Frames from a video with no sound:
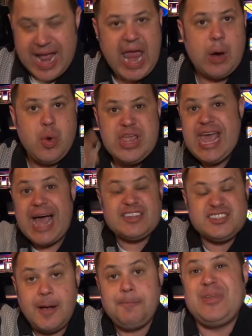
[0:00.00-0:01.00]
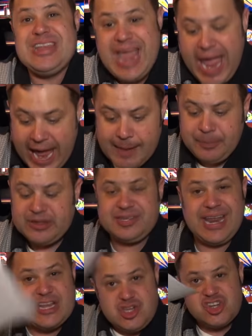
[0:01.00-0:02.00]
and we got something to happen
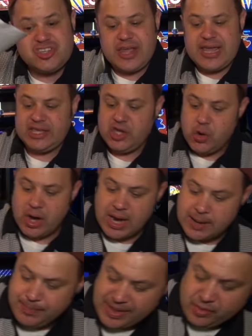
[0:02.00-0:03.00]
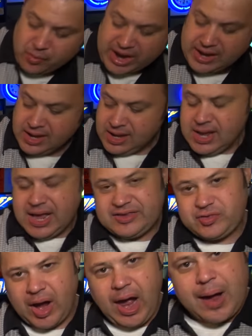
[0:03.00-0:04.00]
today just like you. And, and by the way, and
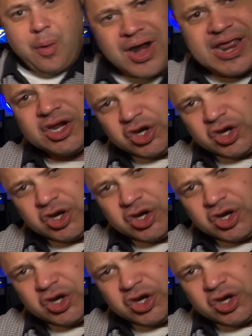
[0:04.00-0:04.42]
so I, I want to